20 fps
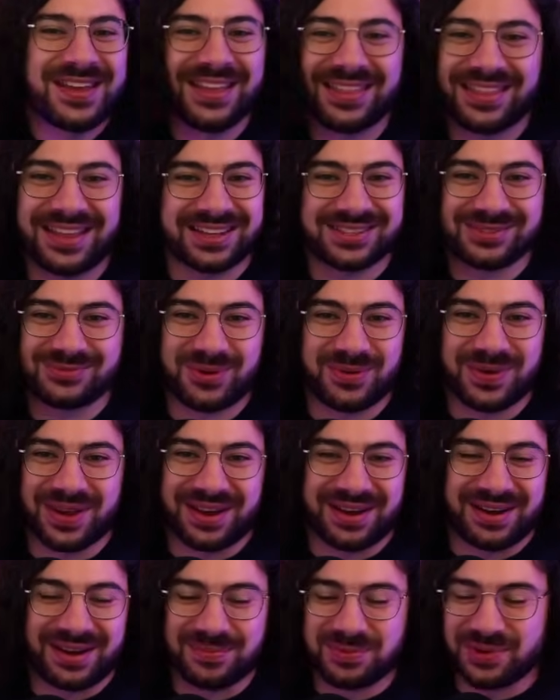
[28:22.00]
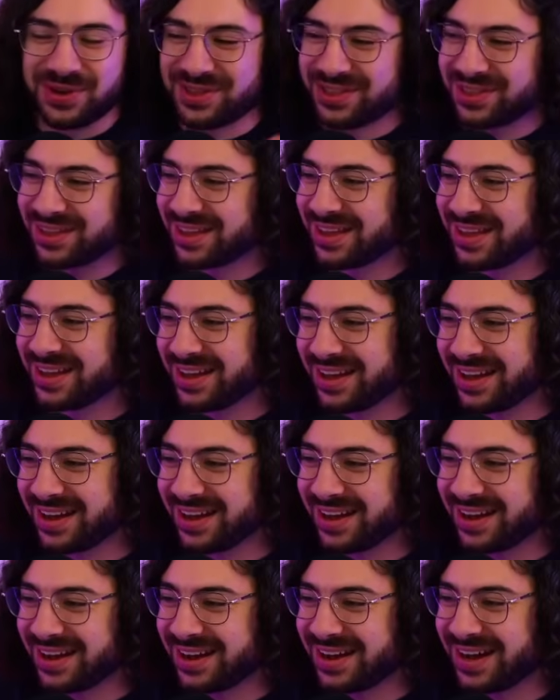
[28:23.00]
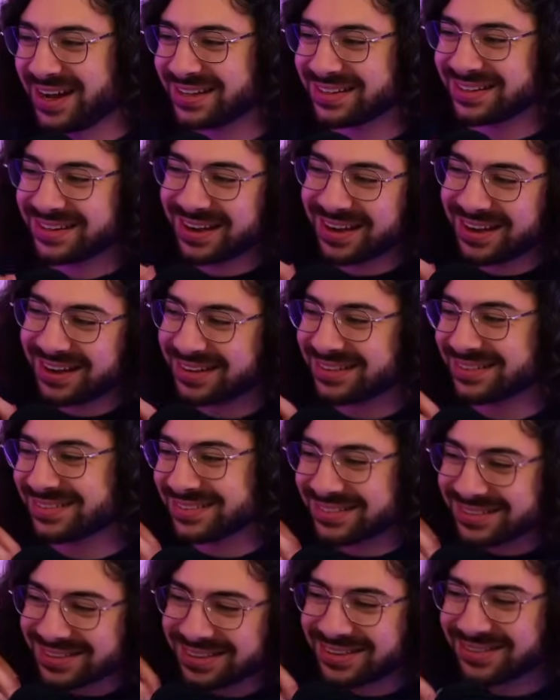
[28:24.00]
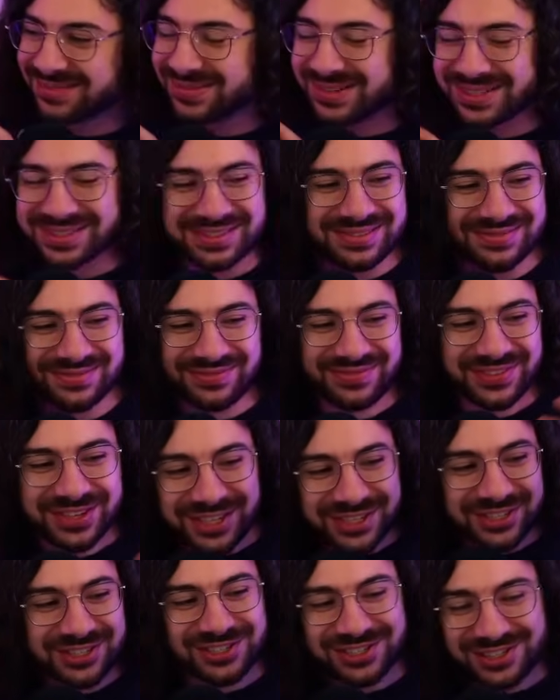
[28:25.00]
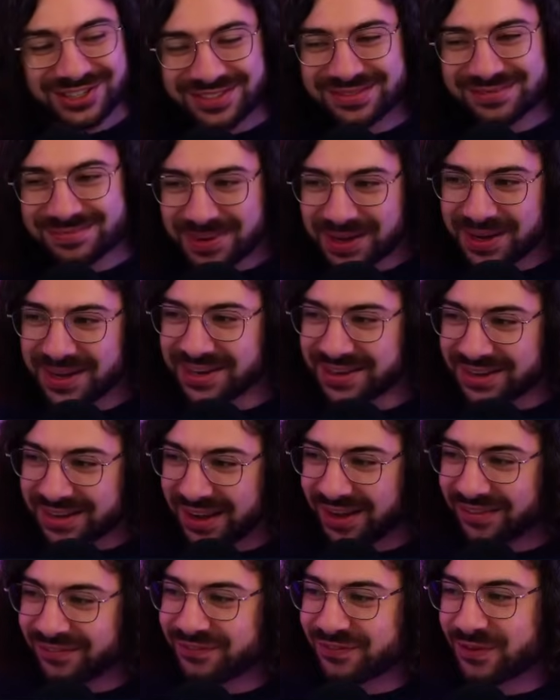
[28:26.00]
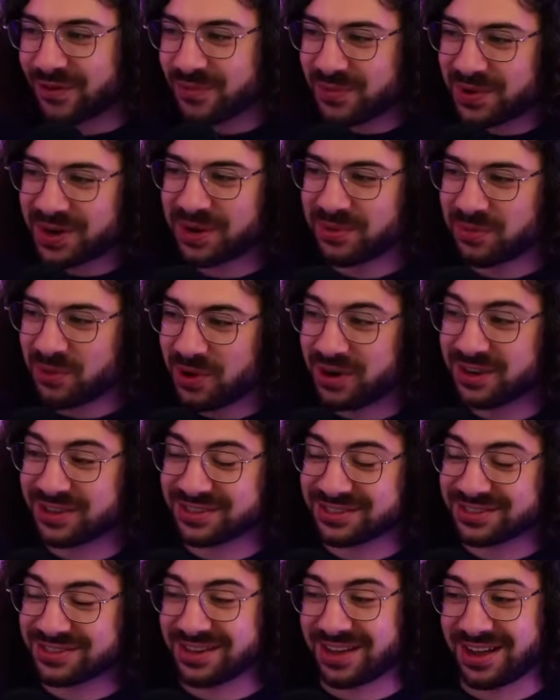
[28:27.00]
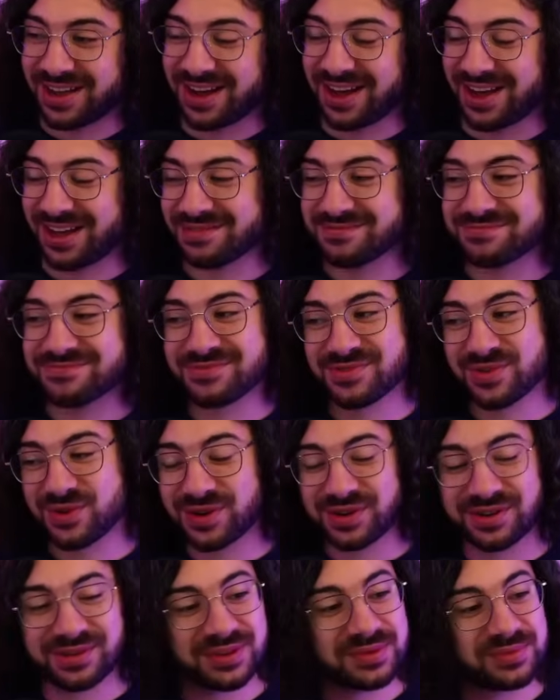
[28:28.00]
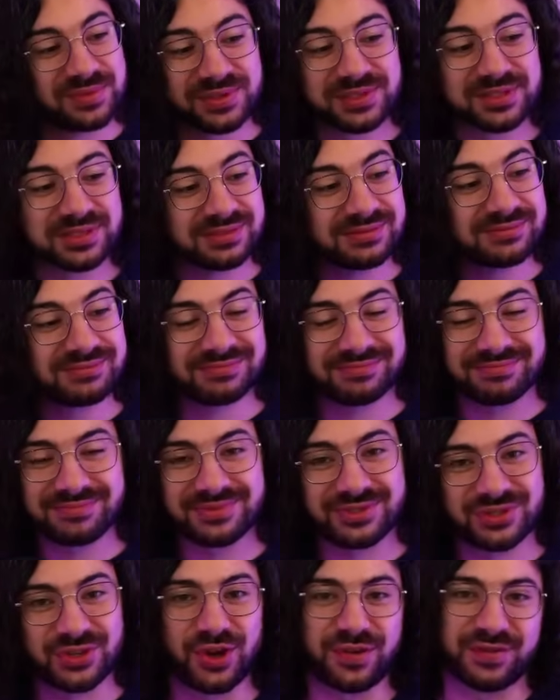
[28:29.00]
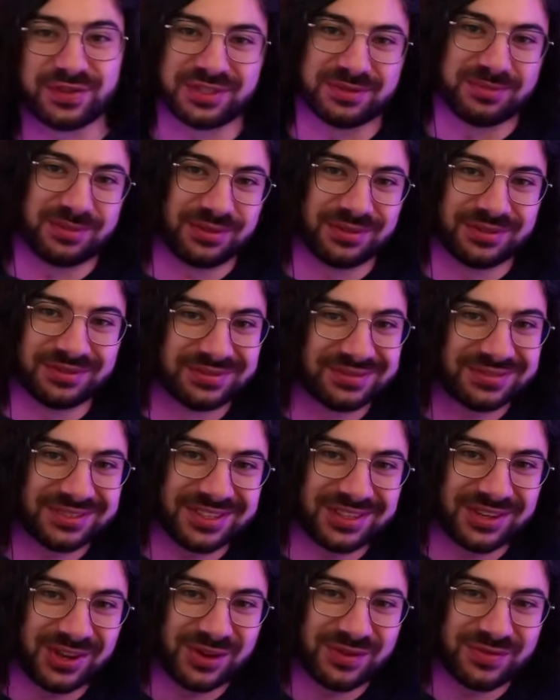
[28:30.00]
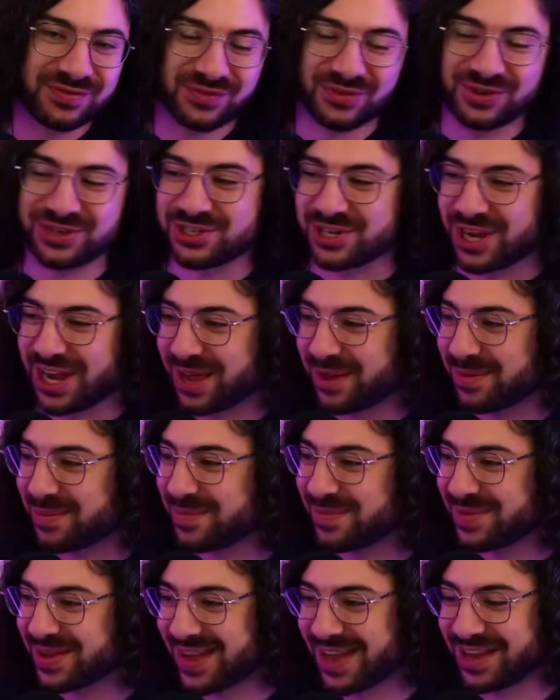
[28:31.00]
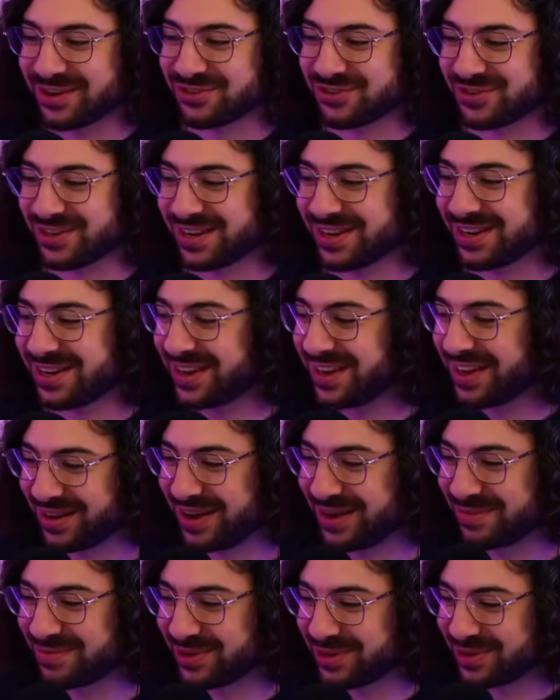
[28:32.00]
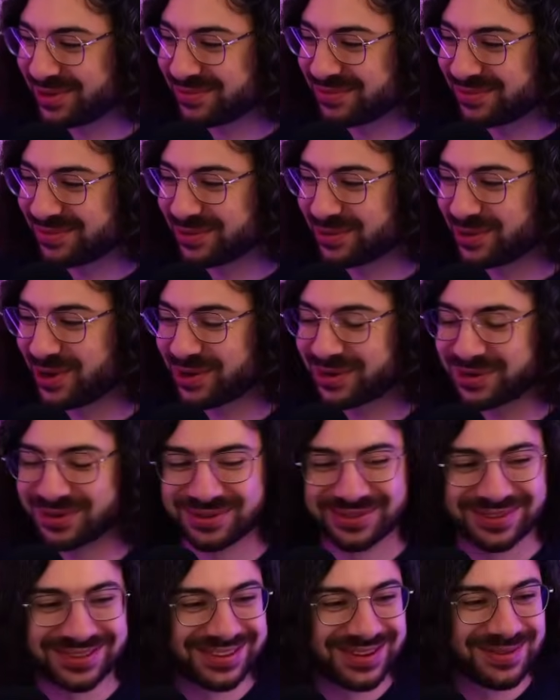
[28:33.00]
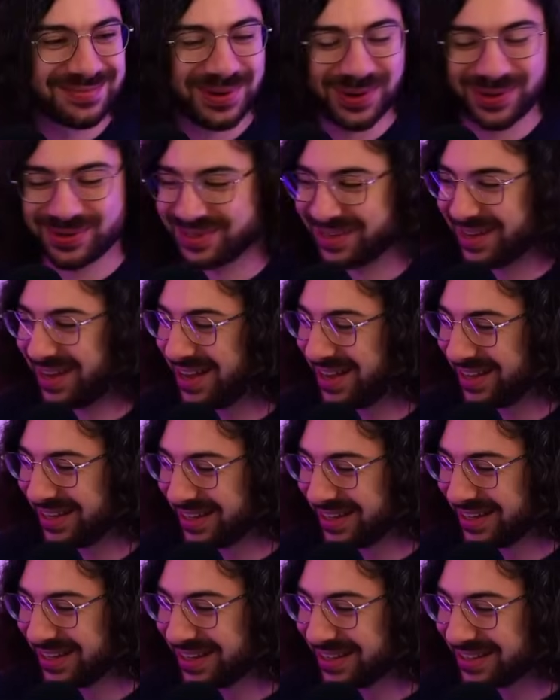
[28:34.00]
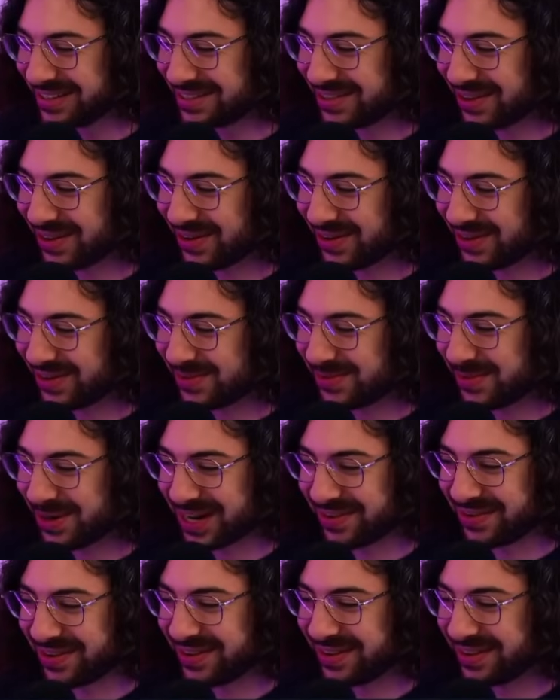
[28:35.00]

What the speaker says: That's what we ended up with. It wasn't finished, but for what it was, I thought it was serviceable. For a jam entry. I'm not a rock composer, so whatever.